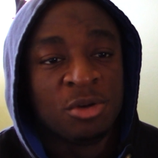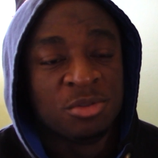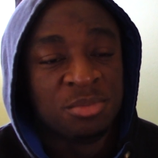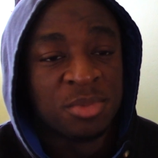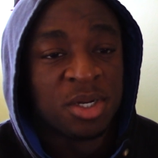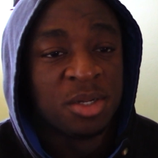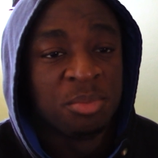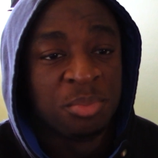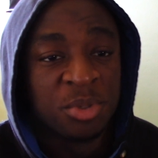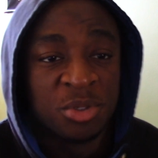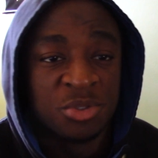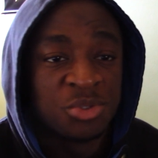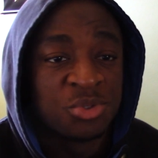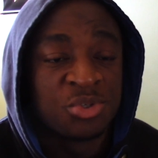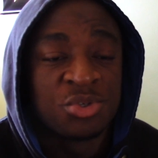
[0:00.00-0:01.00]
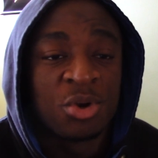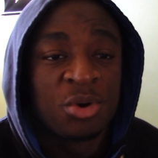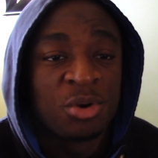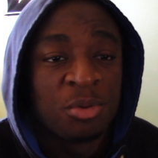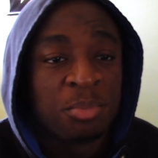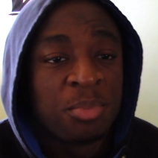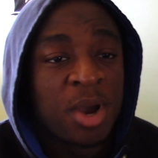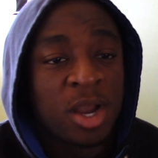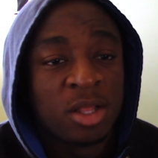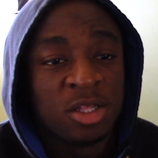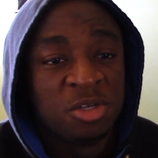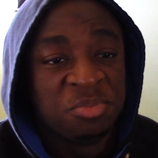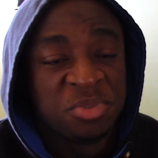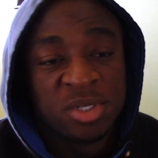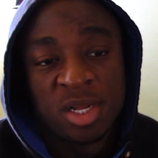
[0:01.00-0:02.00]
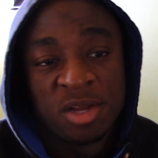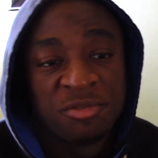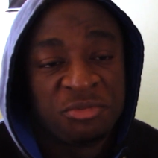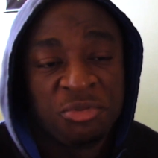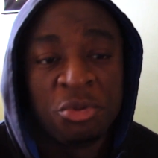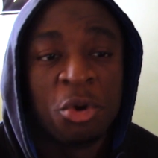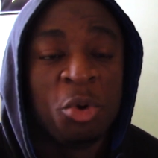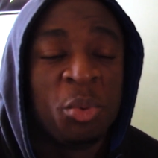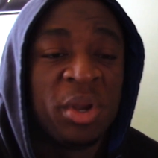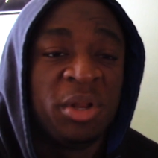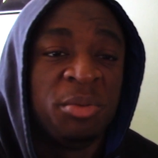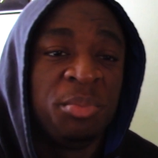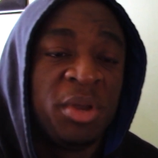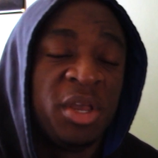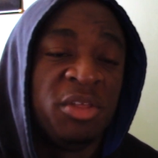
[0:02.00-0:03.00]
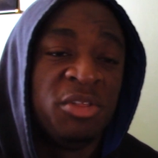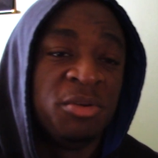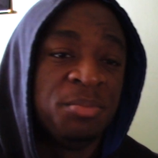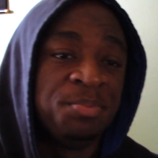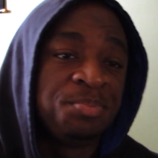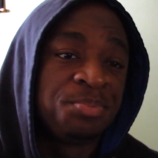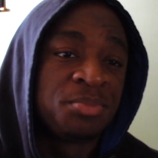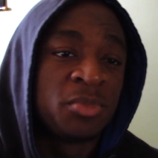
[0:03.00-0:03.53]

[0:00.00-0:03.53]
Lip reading: and my bills are starting to pile up and I have no way to pay them.